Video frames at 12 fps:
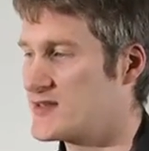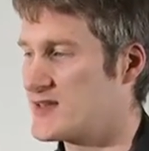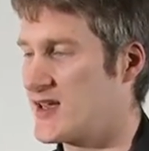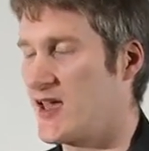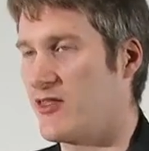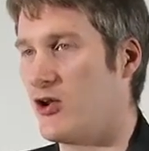
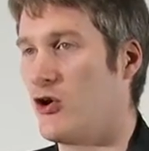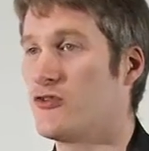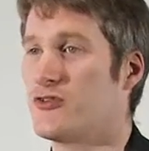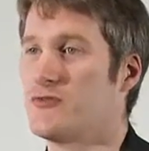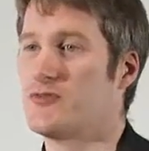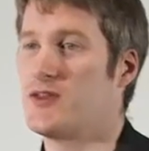together
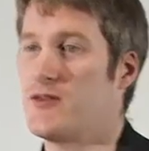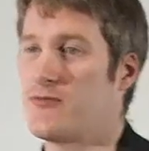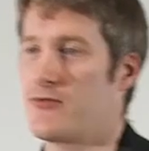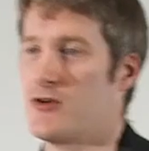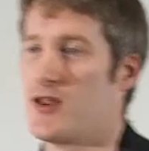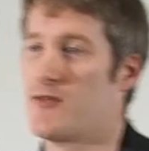lots of
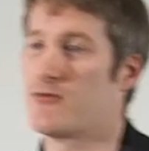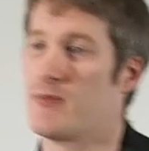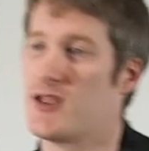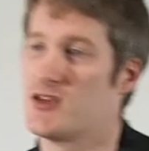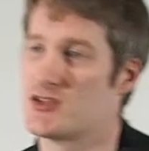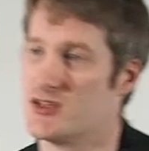different
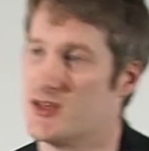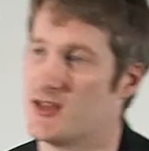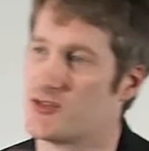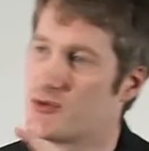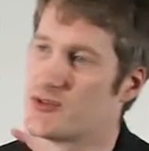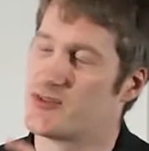information
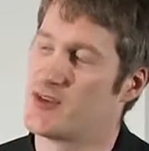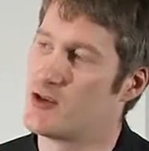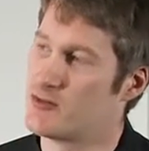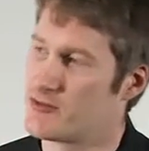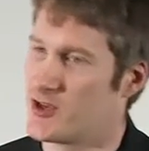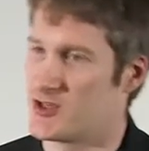into a
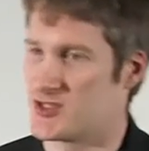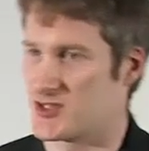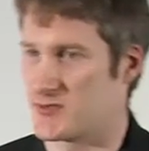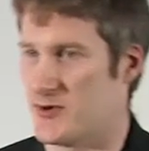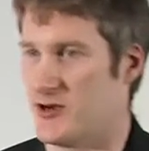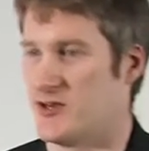single search
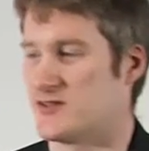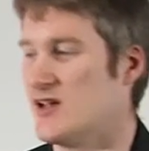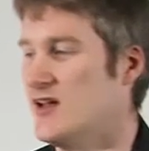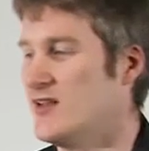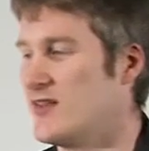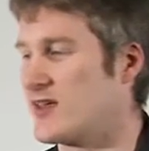experience
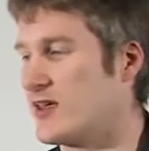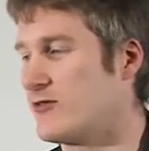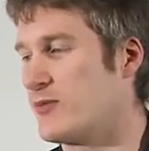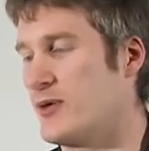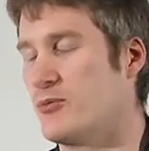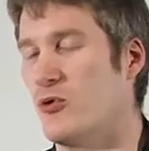that
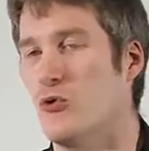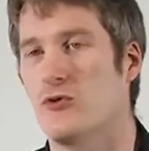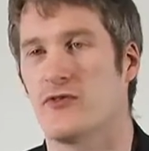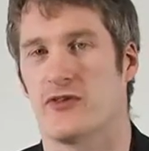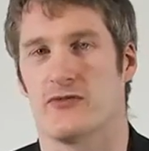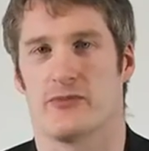gives people
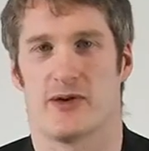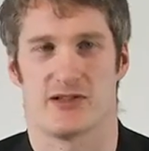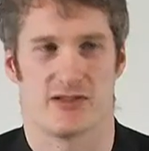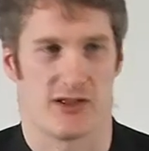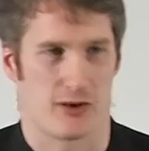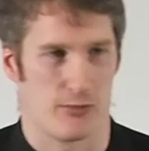all of the
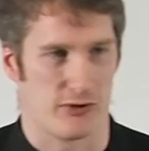information they could